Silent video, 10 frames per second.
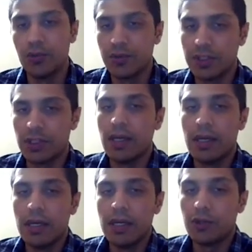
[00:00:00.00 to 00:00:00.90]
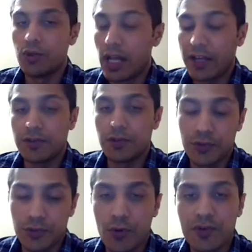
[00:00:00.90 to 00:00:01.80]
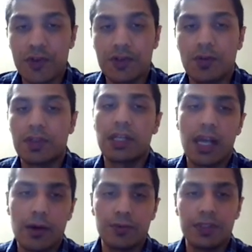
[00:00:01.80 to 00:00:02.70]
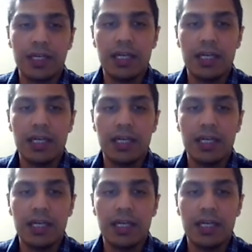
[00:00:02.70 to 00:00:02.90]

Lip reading: utilizing resources on the cloud.